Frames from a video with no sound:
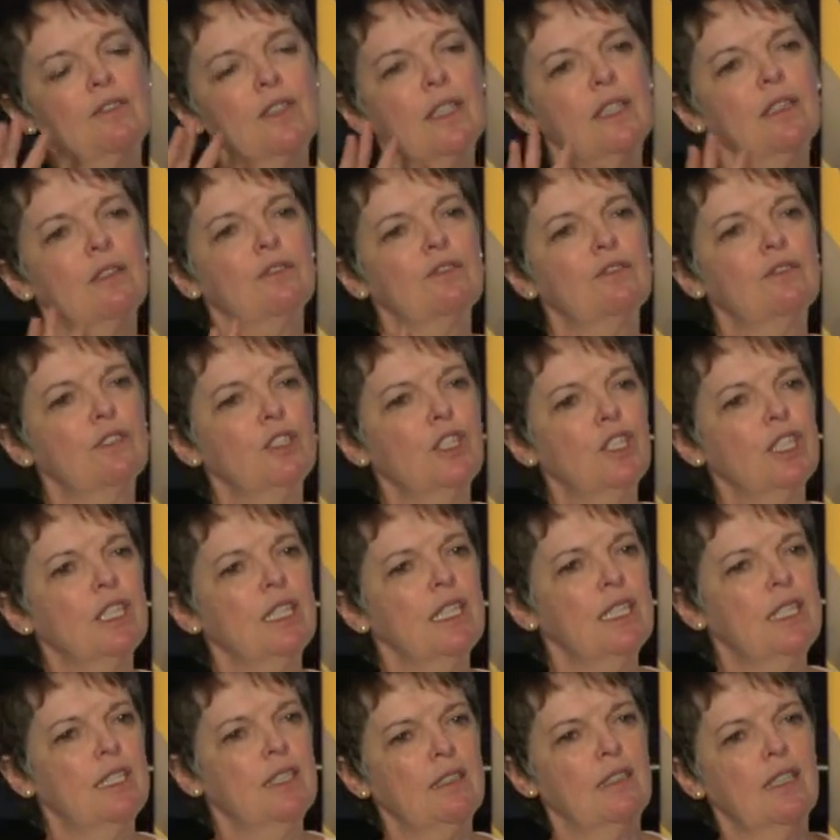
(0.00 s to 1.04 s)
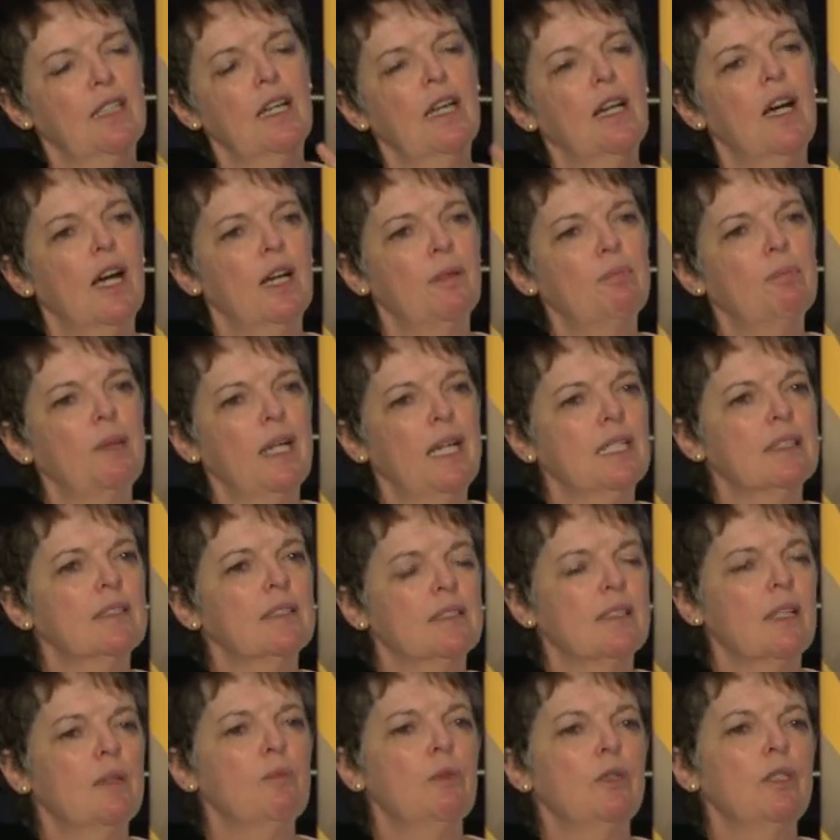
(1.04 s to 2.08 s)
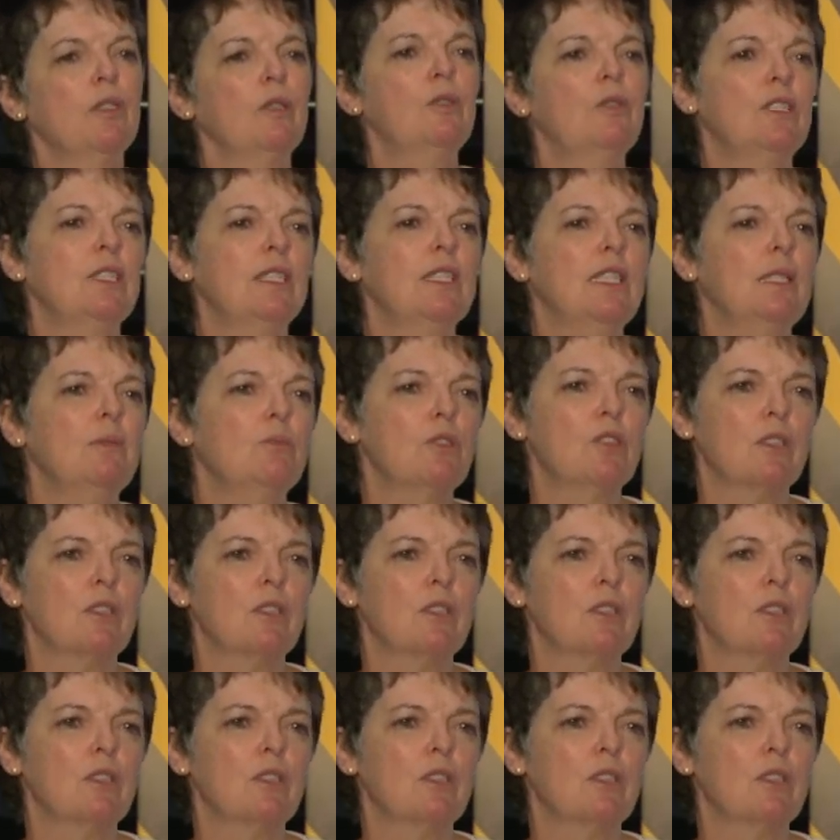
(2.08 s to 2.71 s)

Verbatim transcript: of looking up at someone who seems